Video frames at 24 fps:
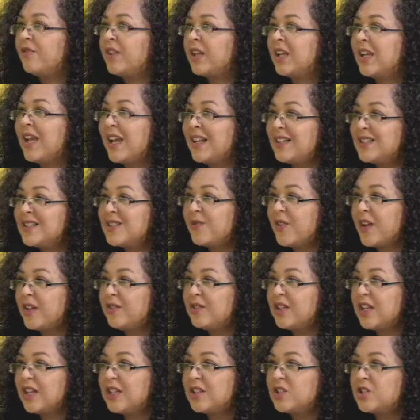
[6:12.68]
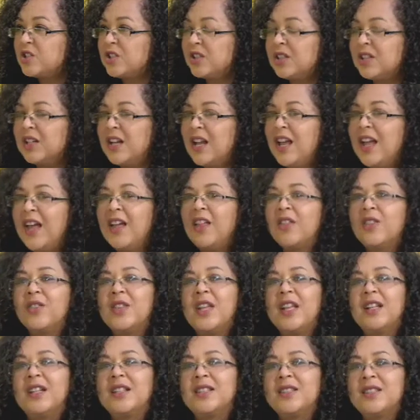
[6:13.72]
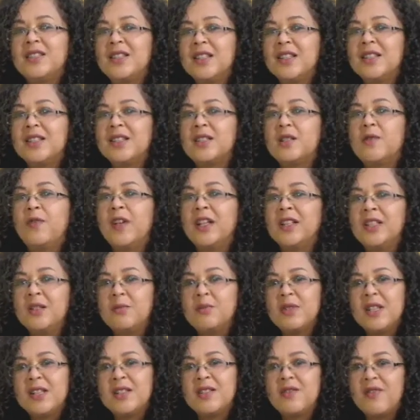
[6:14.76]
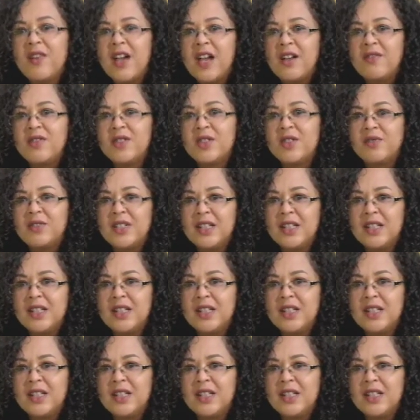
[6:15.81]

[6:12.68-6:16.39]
Callous Foundation that assists victims and survivors of